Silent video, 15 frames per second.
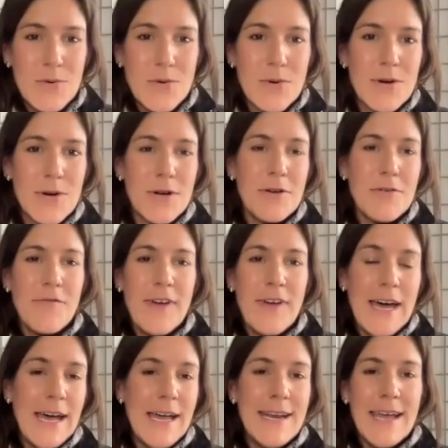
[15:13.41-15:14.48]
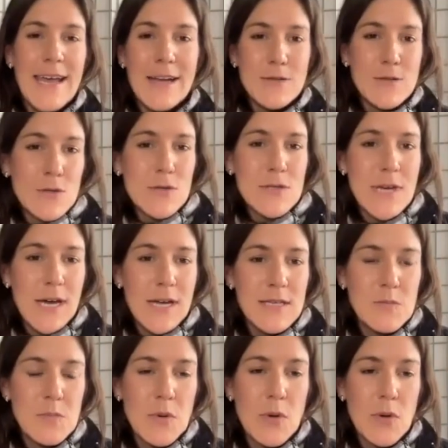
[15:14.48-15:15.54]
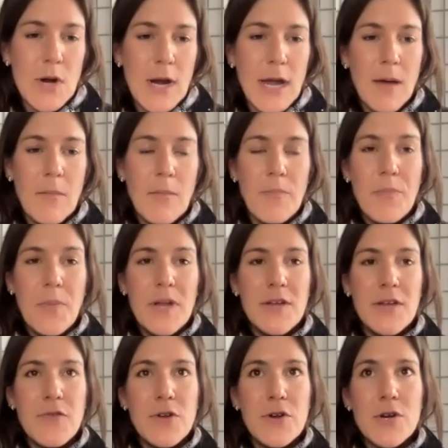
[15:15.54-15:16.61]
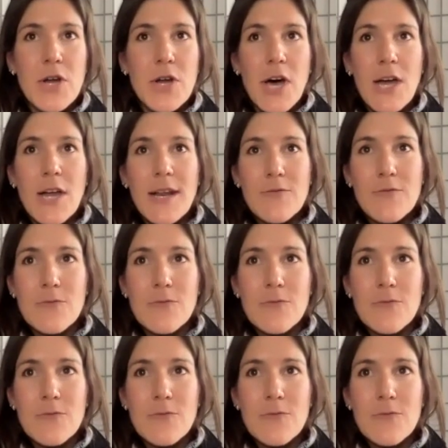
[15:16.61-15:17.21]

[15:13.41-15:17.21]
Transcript: or a fad exercise program, but if you're not